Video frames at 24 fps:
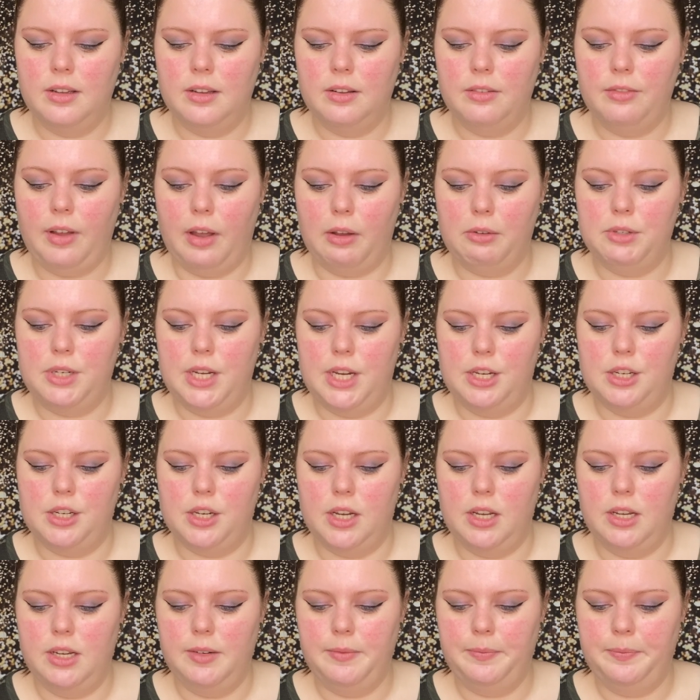
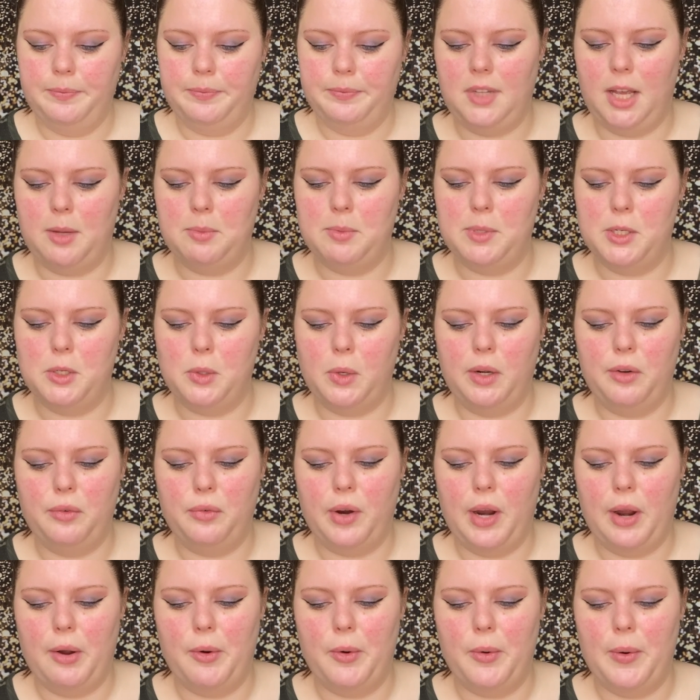Foundation, up to
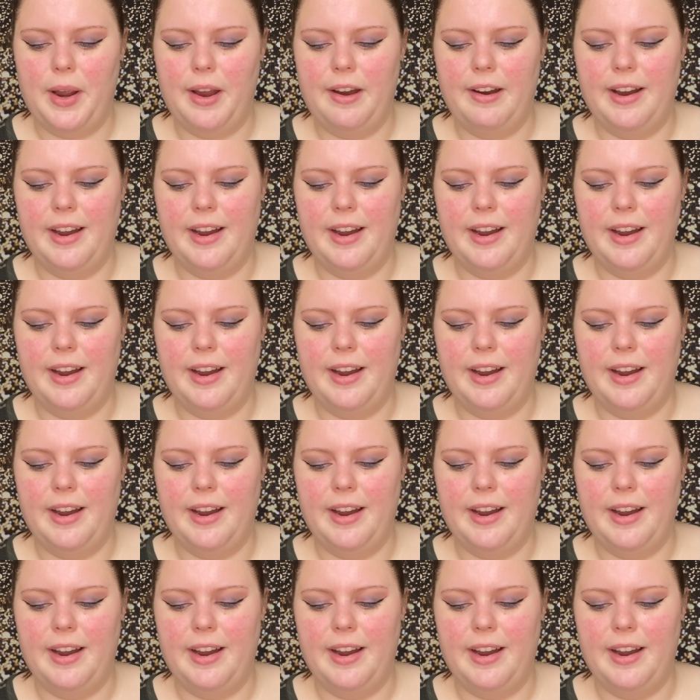24-hour wear